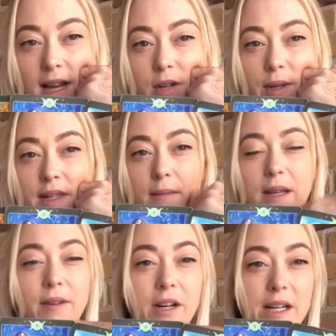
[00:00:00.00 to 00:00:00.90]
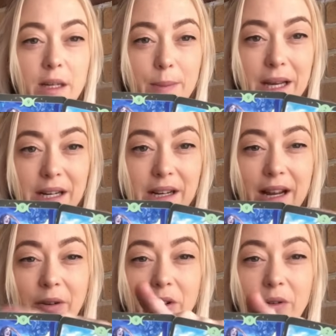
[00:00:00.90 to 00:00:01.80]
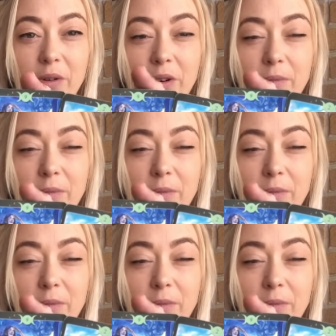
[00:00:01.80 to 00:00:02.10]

doing something very independent and on your own,